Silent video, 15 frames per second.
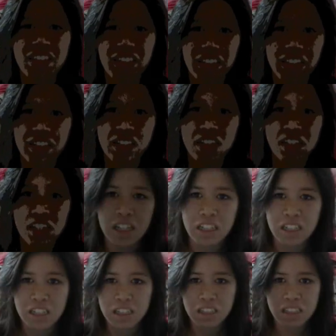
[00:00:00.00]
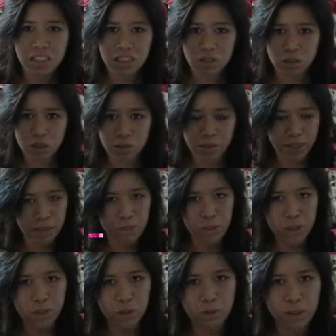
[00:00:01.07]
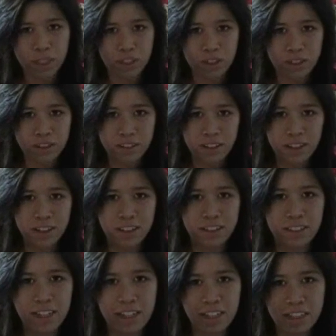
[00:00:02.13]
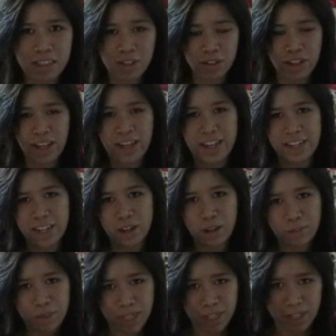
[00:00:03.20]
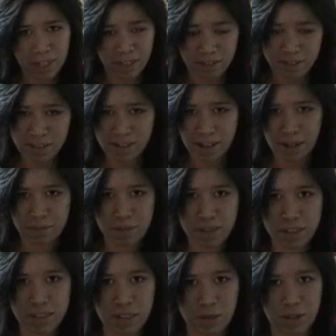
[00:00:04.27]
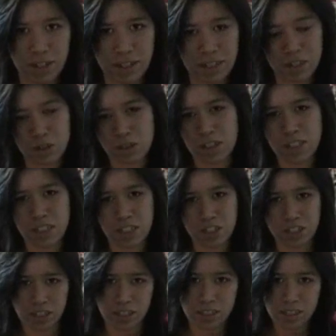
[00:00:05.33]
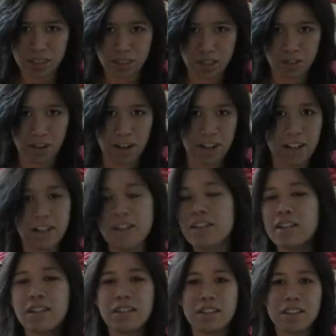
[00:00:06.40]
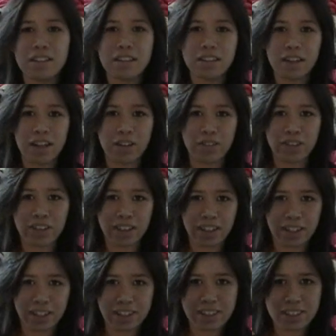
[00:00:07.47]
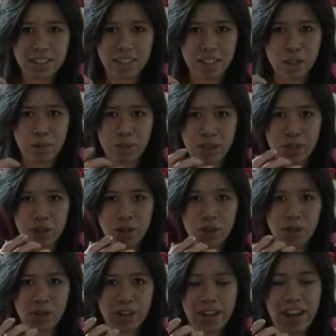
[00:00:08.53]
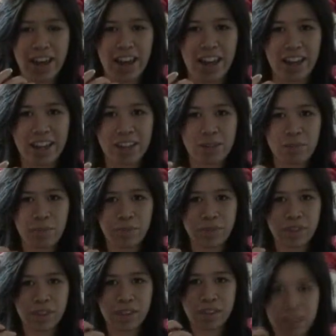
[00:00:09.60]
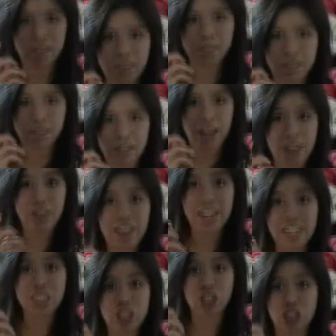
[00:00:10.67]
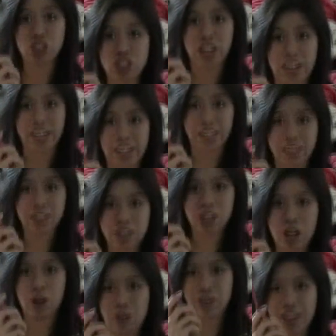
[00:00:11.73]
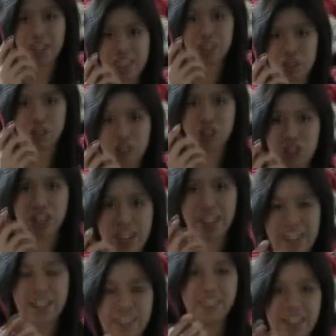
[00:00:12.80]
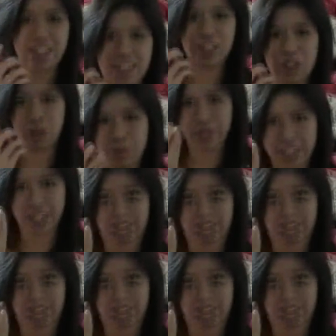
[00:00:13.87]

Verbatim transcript: thing which makes me look weird and then it's like it's okay now I'm done i stopped doing any transitions it's alright everything is gonna be okay and then it starts shaking no then it starts shaking like oh my